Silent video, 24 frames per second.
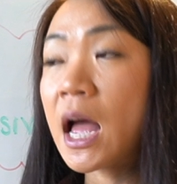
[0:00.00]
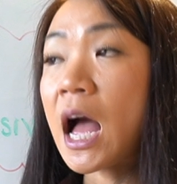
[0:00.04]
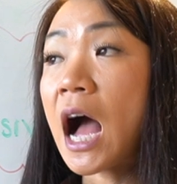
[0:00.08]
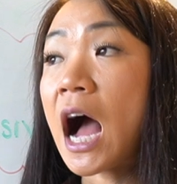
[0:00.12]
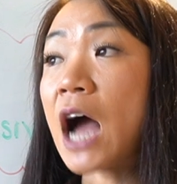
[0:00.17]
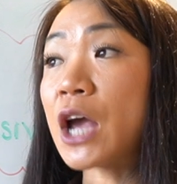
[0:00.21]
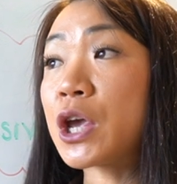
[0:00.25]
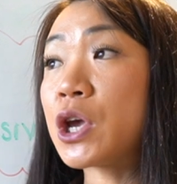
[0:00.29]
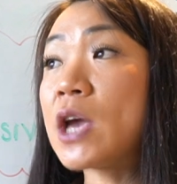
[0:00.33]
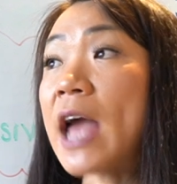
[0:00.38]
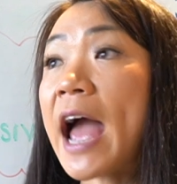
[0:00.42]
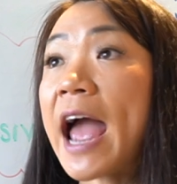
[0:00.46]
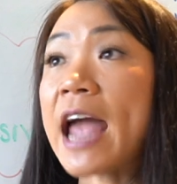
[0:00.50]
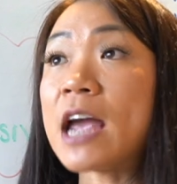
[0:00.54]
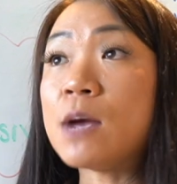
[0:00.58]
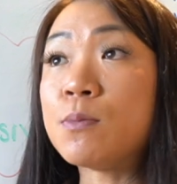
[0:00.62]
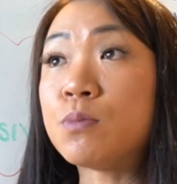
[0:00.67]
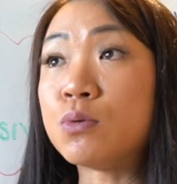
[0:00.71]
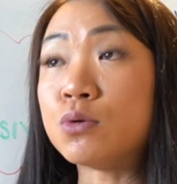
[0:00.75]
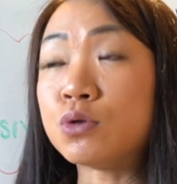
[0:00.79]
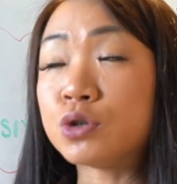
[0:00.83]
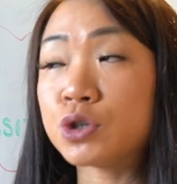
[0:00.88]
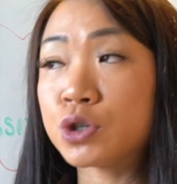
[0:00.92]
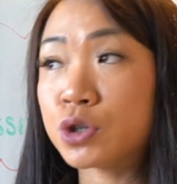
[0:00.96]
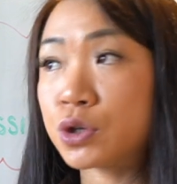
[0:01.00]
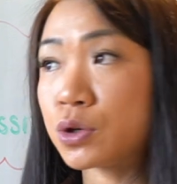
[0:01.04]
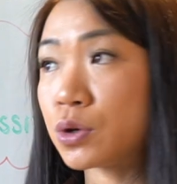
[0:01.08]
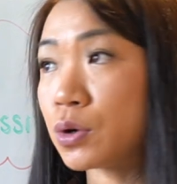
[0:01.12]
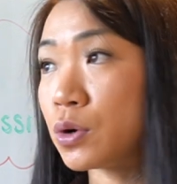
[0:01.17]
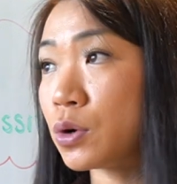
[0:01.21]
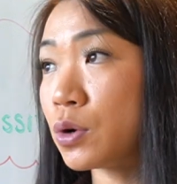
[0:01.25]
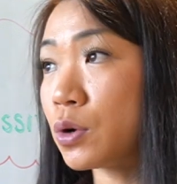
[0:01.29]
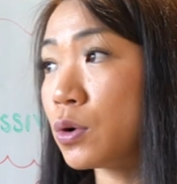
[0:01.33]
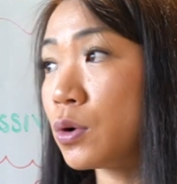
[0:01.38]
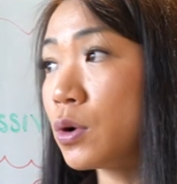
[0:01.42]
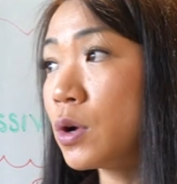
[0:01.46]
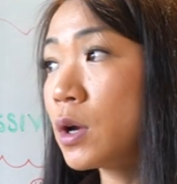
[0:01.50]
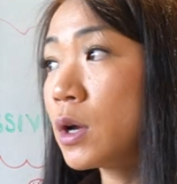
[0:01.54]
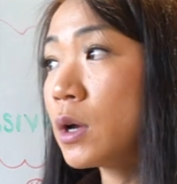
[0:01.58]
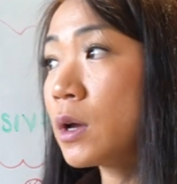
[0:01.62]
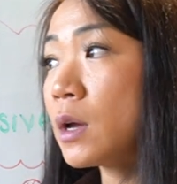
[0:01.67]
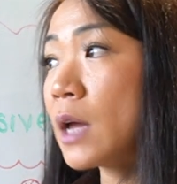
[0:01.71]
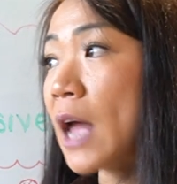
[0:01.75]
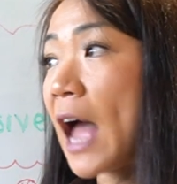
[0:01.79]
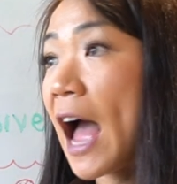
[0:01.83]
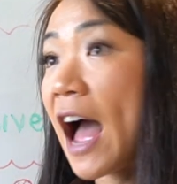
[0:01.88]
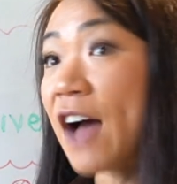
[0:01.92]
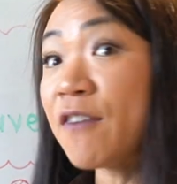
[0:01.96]
Are you able to
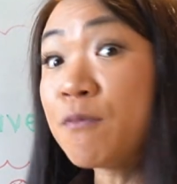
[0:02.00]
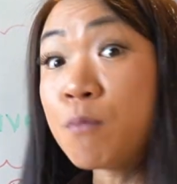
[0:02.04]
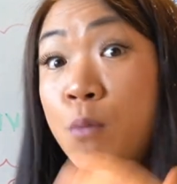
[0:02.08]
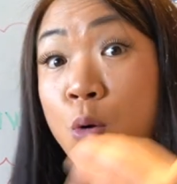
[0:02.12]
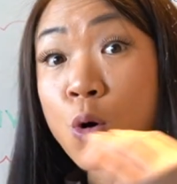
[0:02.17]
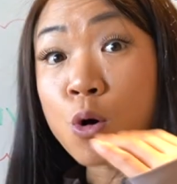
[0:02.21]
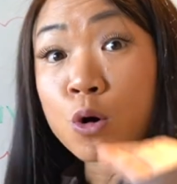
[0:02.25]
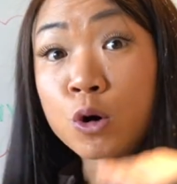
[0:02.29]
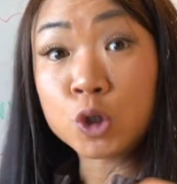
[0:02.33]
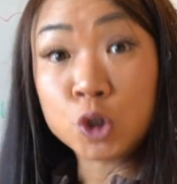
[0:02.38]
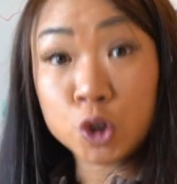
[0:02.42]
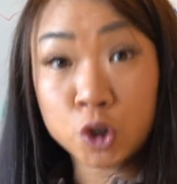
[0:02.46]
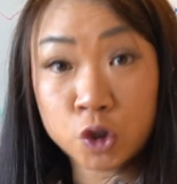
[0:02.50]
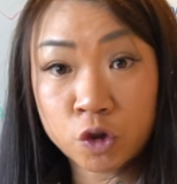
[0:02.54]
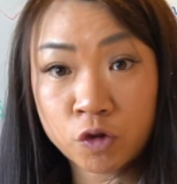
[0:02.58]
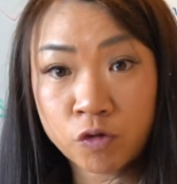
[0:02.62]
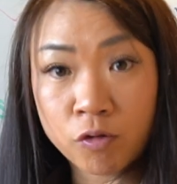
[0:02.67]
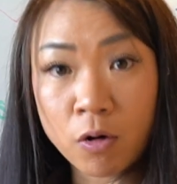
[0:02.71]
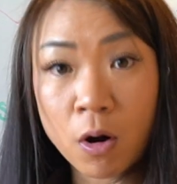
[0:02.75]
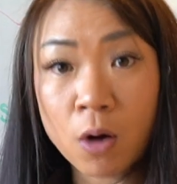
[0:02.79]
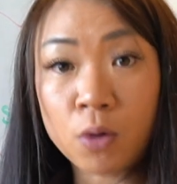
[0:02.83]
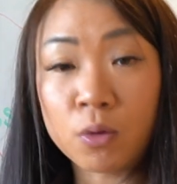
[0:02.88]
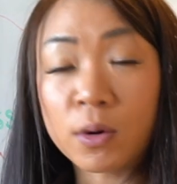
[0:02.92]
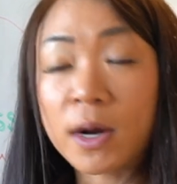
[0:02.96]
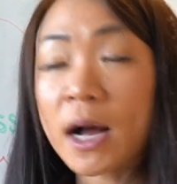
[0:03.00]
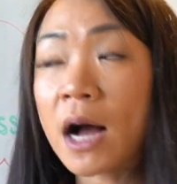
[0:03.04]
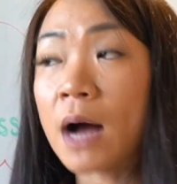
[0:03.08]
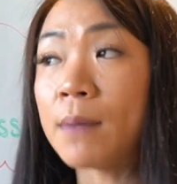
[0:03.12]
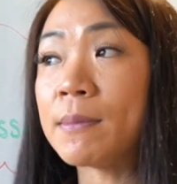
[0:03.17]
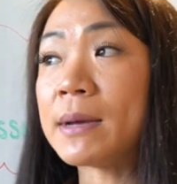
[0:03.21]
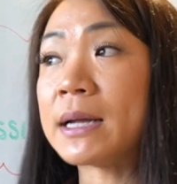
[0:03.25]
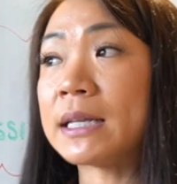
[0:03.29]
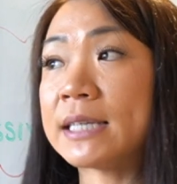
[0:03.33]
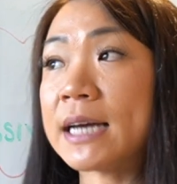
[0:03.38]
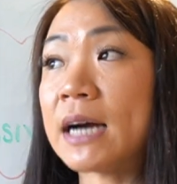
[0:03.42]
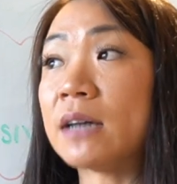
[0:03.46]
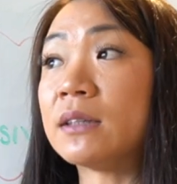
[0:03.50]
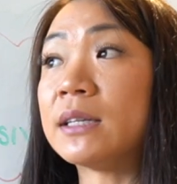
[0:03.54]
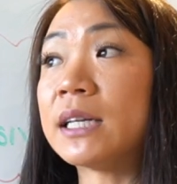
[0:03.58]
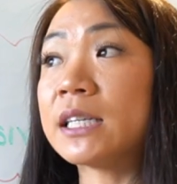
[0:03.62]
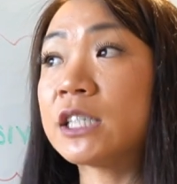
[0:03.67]
have more control coming down?